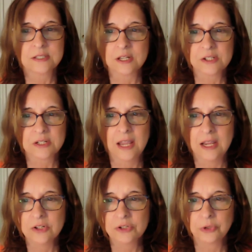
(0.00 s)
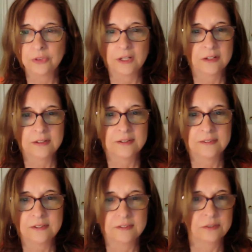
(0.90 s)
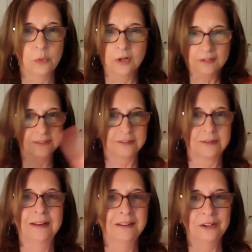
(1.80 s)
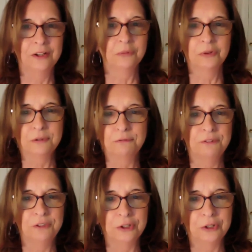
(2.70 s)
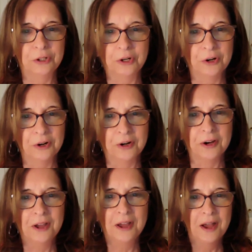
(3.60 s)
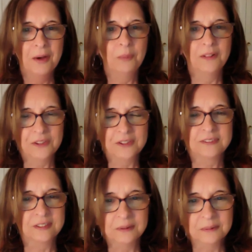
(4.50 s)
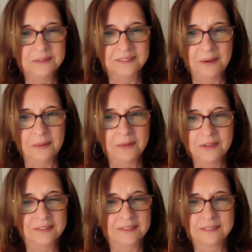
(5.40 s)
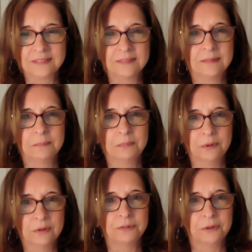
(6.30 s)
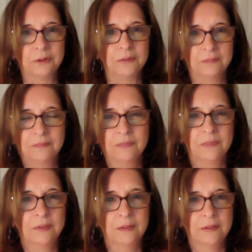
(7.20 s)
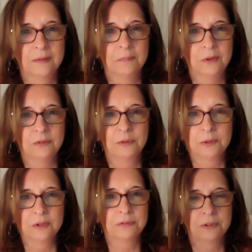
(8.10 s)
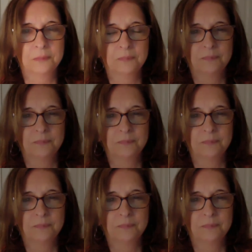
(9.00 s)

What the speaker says: such an angel that is just orchestrating. You can really feel her with us too. So just beautiful, beautiful, beautiful.